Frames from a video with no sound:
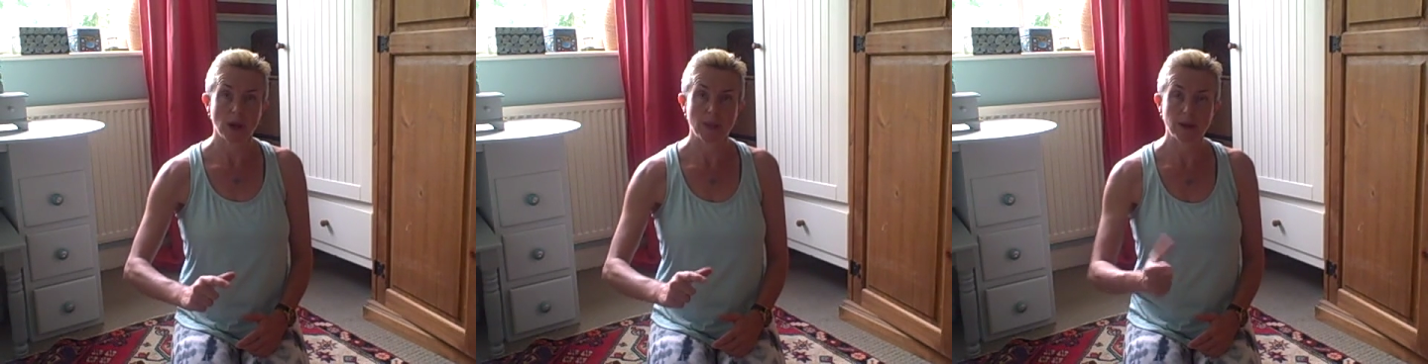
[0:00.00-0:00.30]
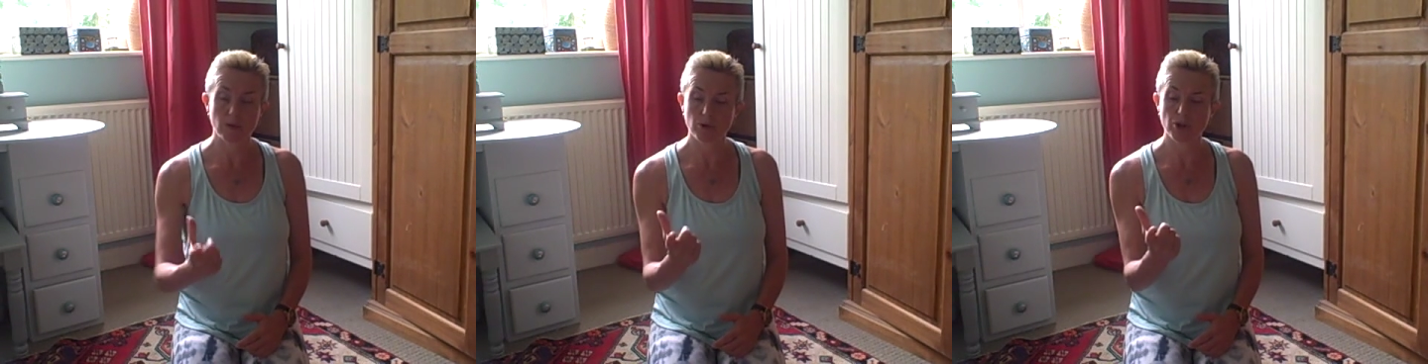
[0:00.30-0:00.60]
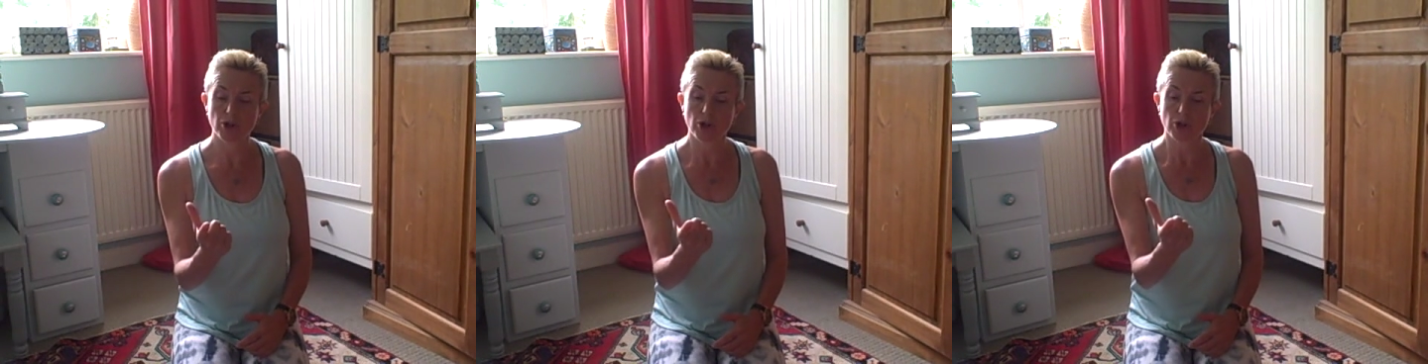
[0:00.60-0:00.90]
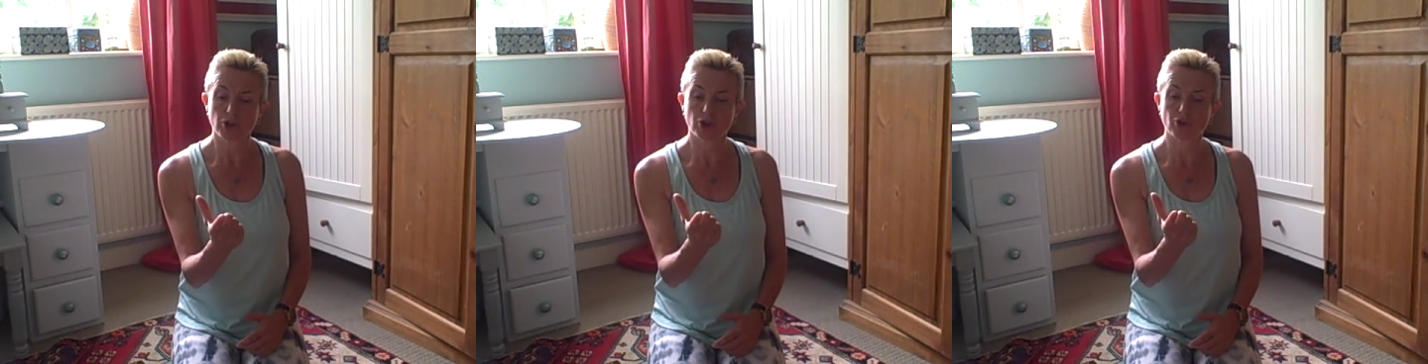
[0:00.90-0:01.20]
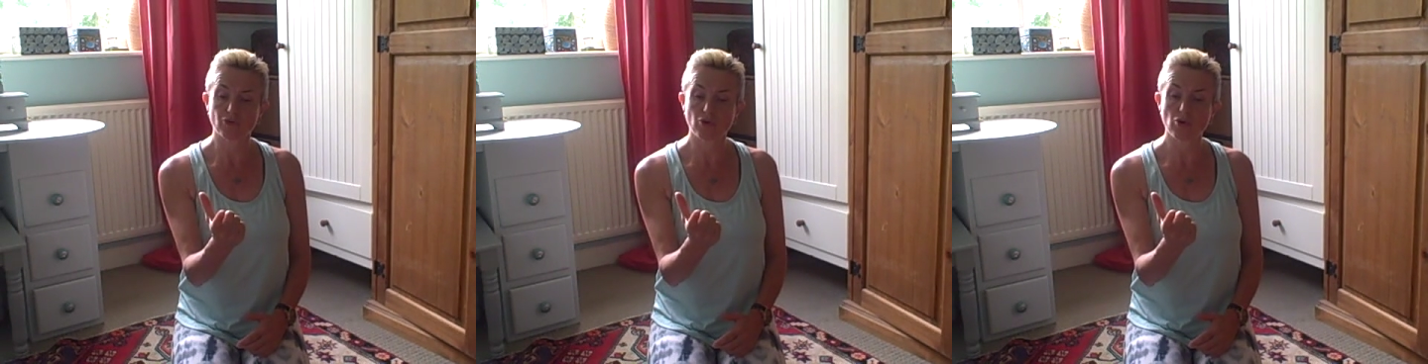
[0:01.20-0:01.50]
and then I want you to
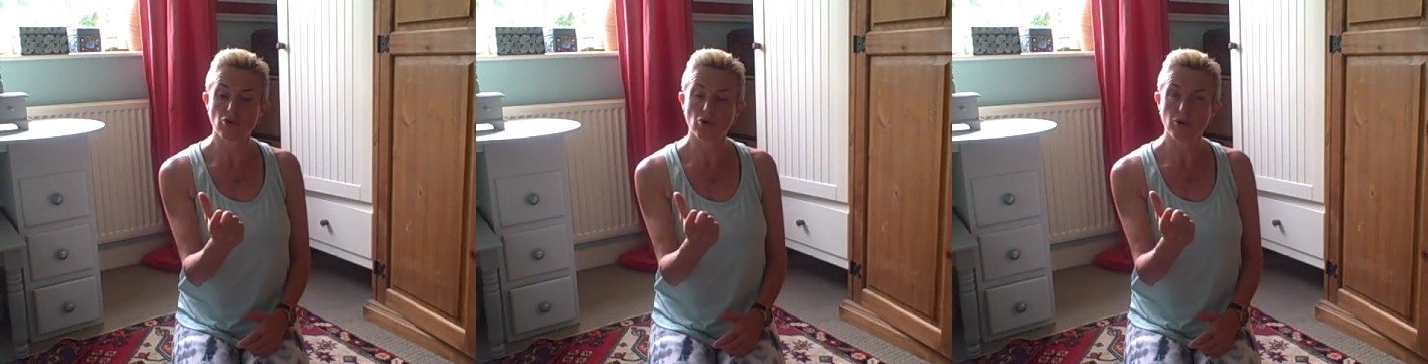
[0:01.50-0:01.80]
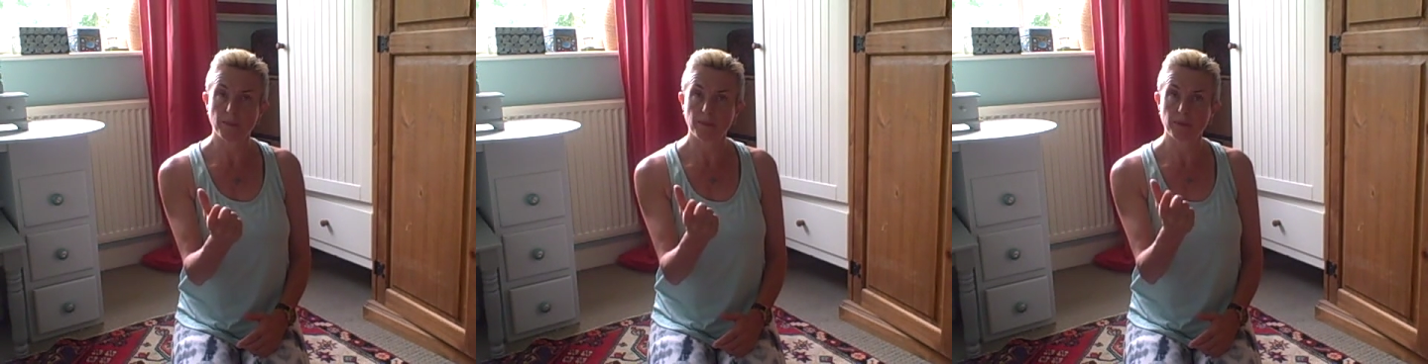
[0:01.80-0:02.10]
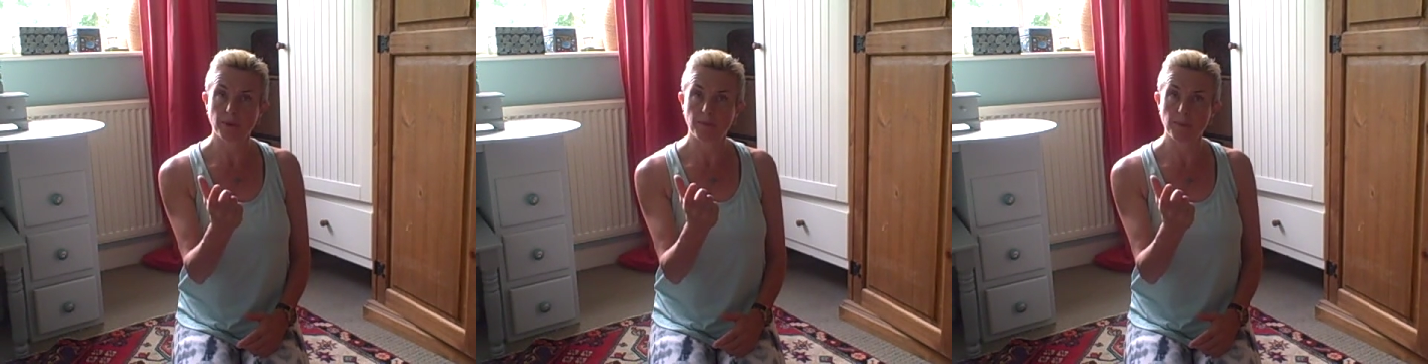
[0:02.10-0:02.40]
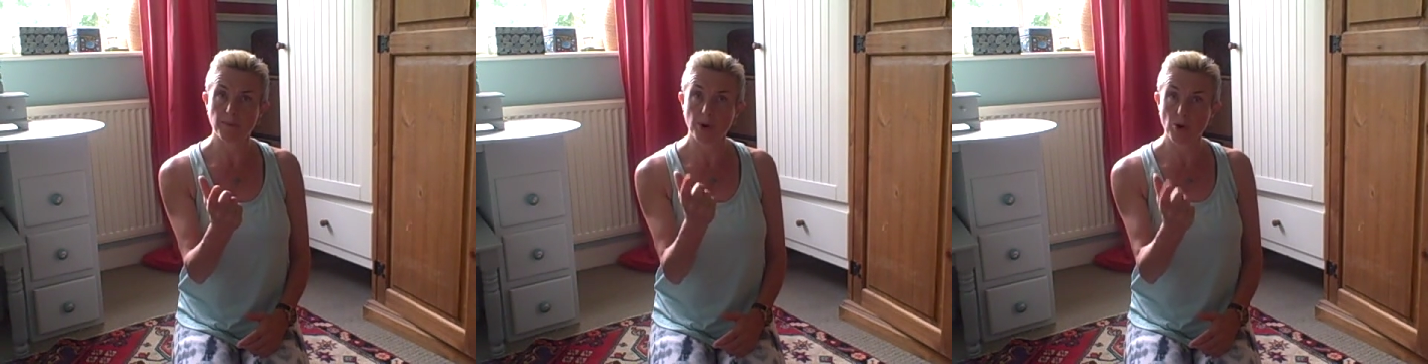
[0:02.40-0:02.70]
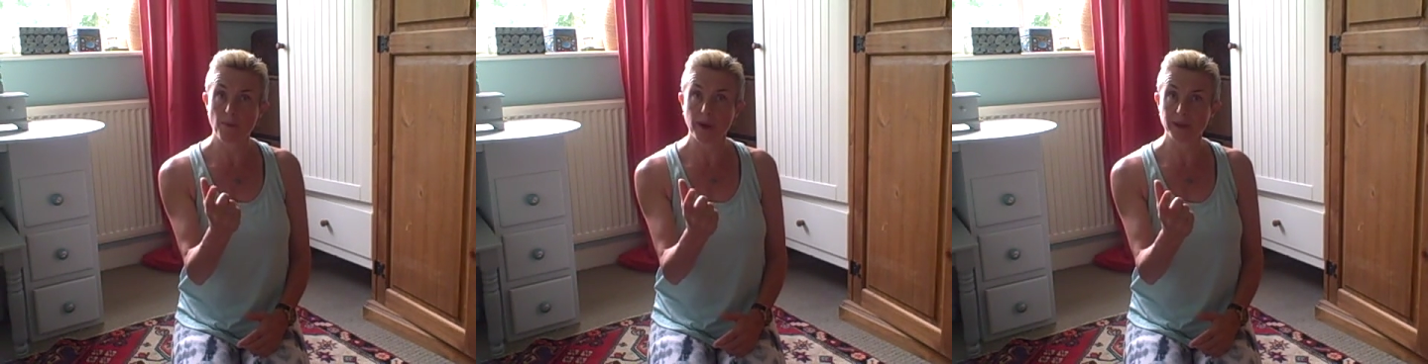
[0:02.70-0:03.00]
draw the
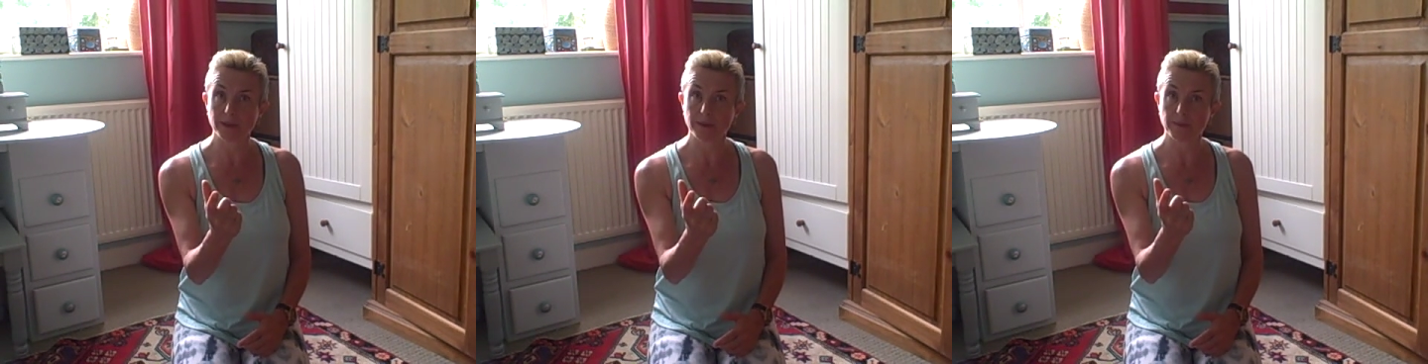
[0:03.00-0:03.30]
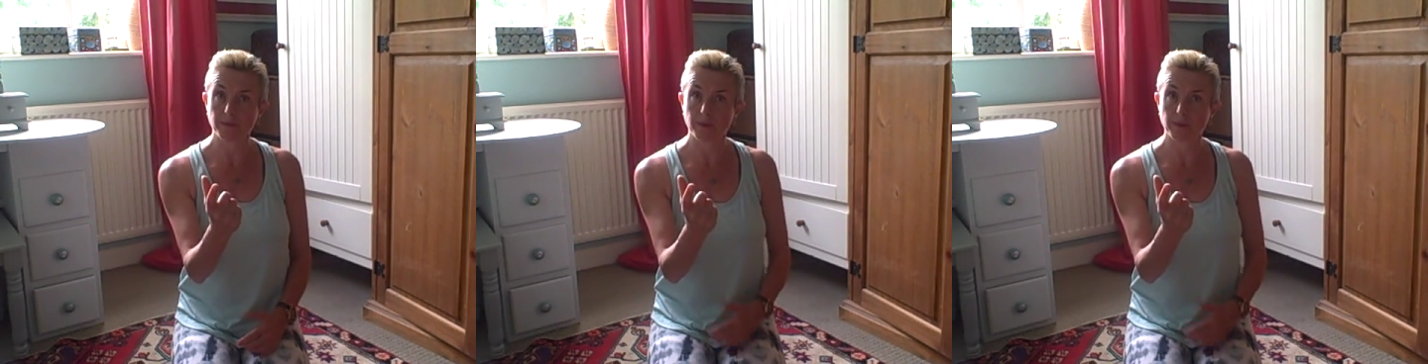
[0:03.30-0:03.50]
pubis,